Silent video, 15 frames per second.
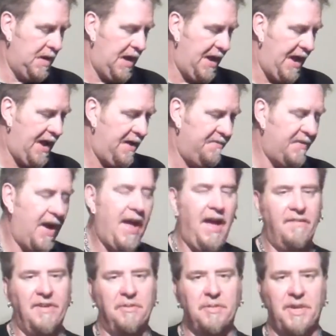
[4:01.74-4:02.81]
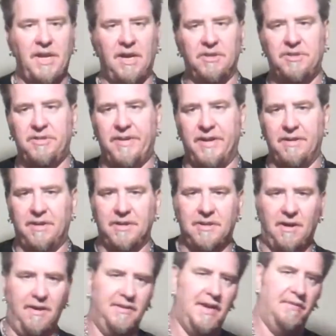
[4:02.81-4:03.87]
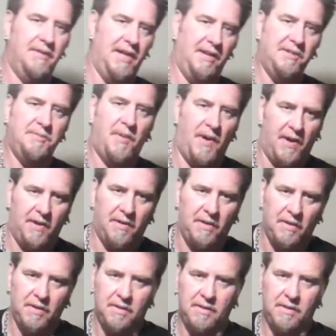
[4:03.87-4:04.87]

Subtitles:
I have ebony on 2 other guitars. I have a Les Paul